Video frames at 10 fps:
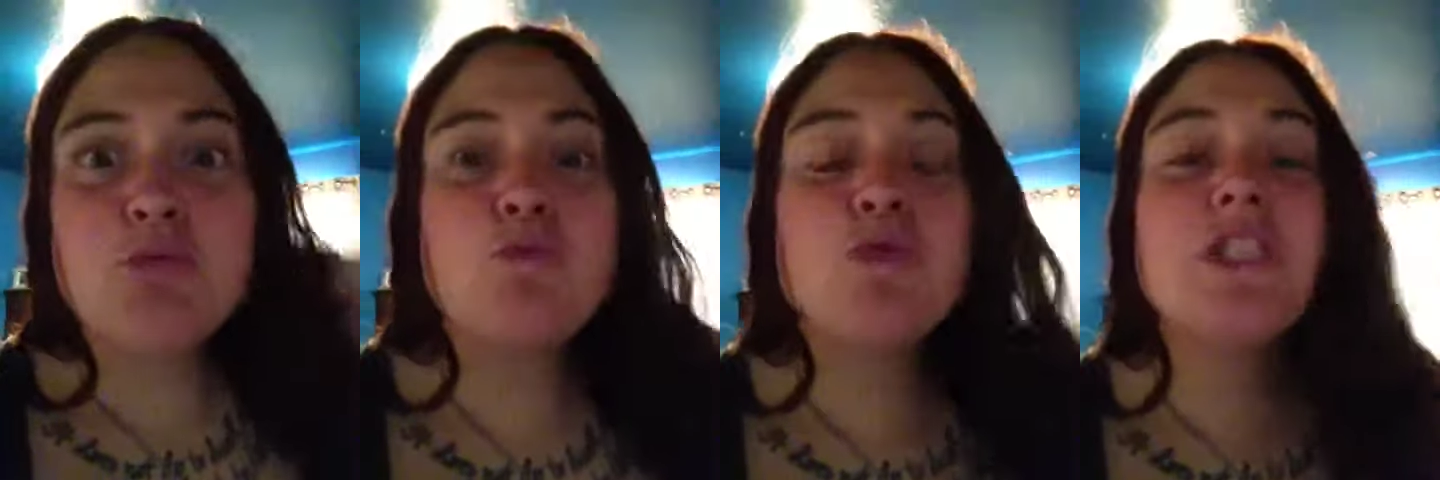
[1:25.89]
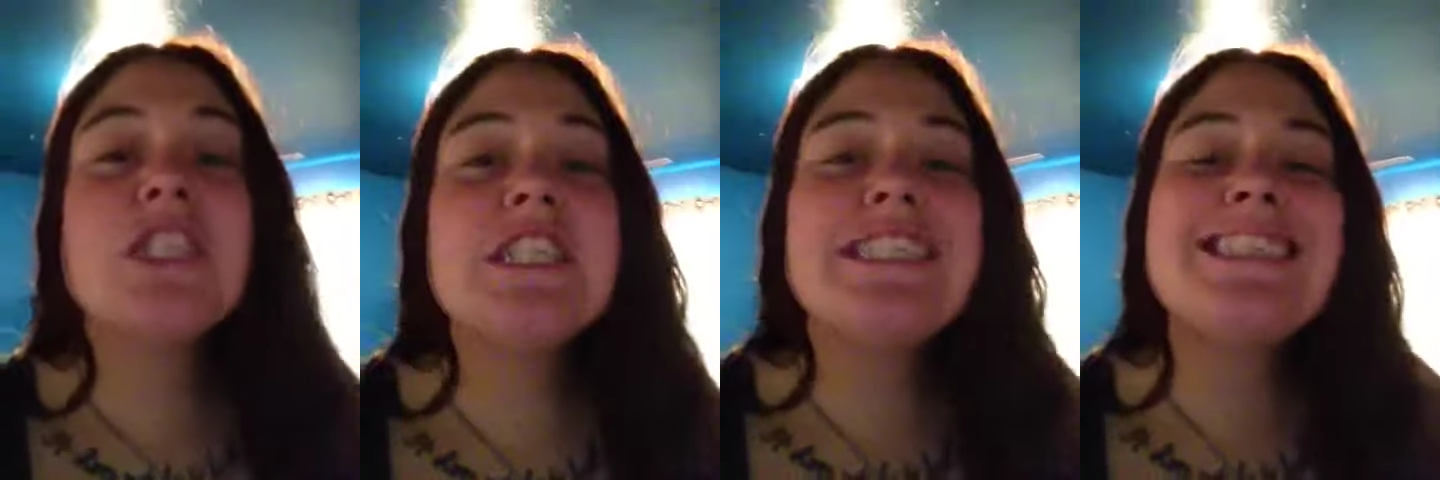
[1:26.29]

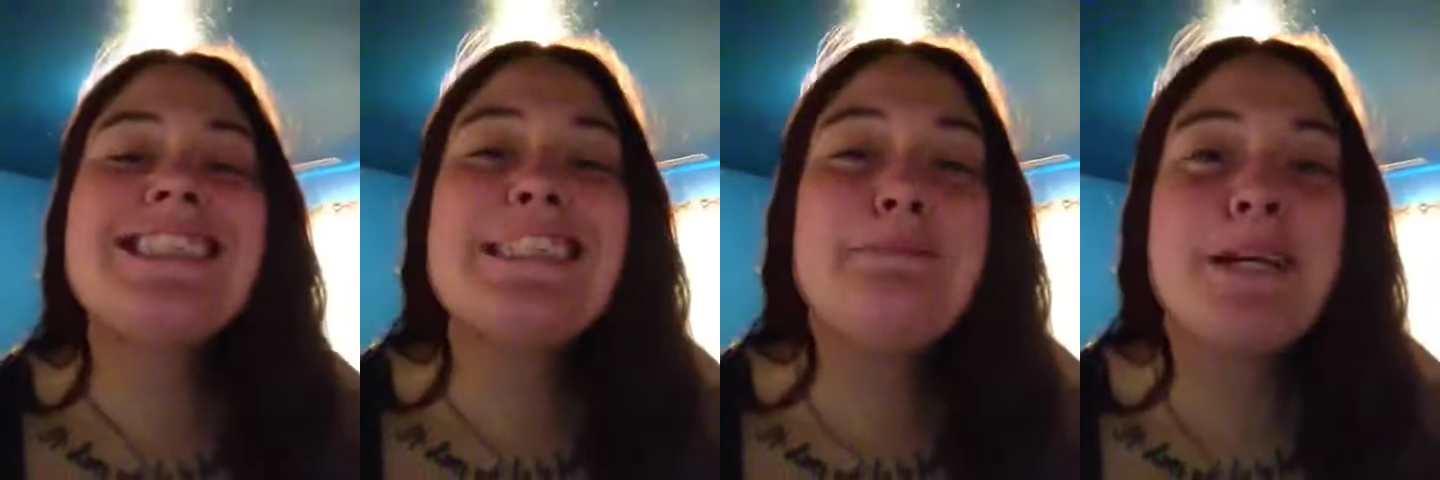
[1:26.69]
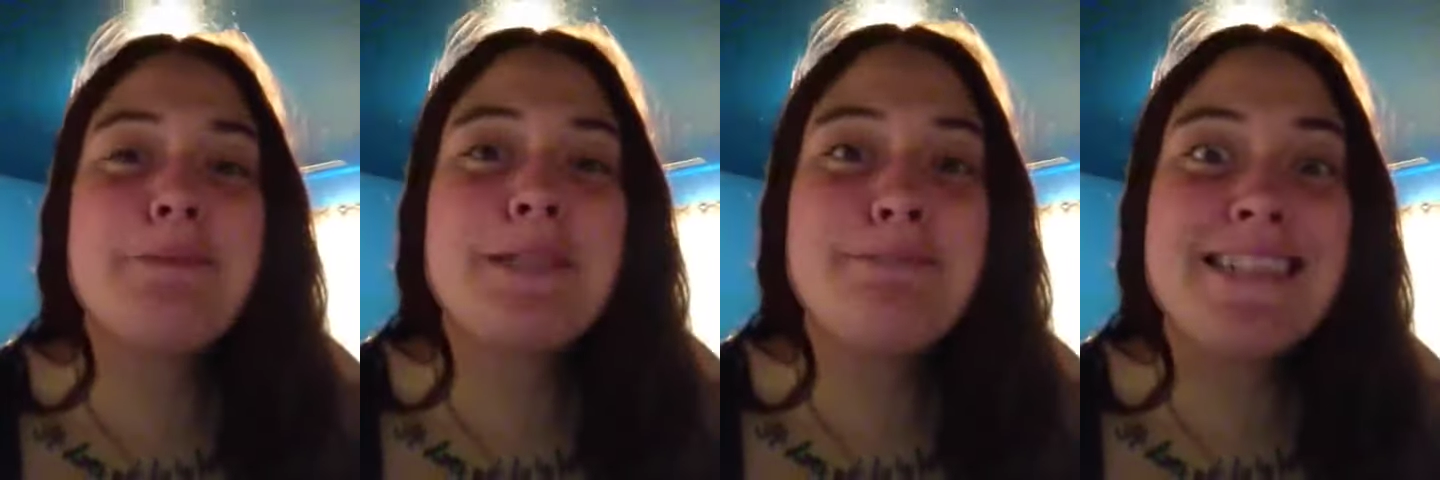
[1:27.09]
Why does it keep
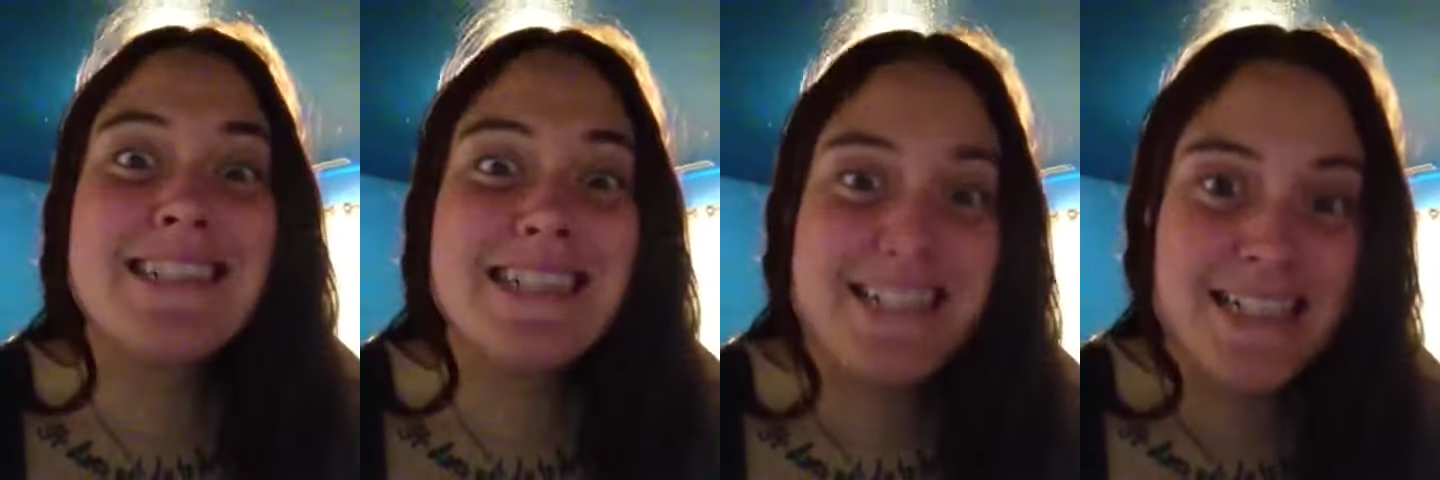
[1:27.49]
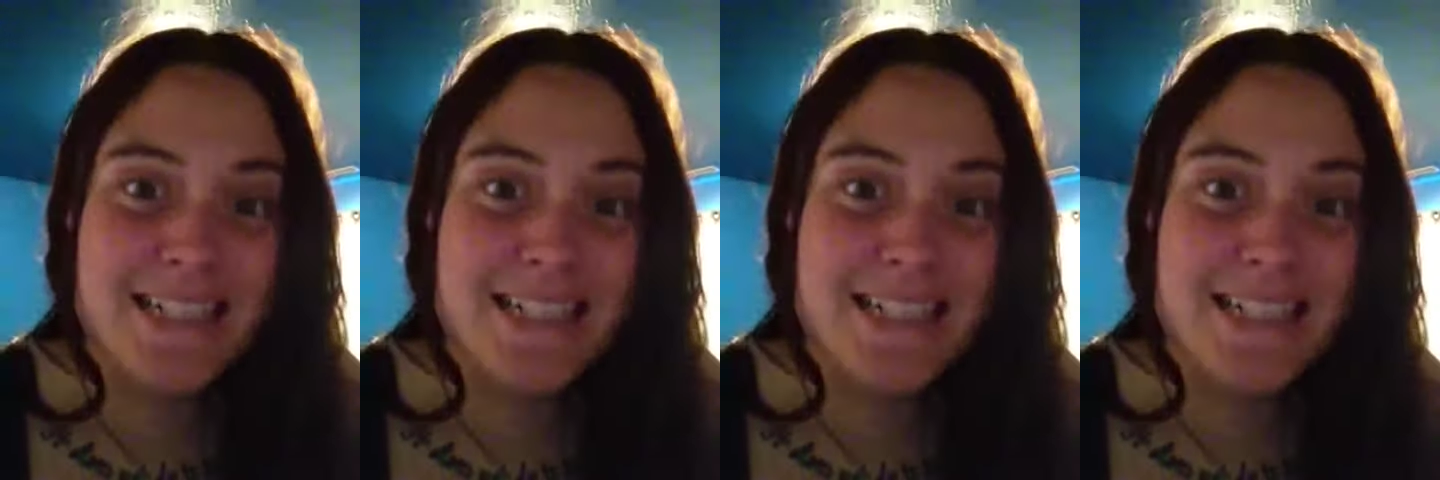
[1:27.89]
coming back?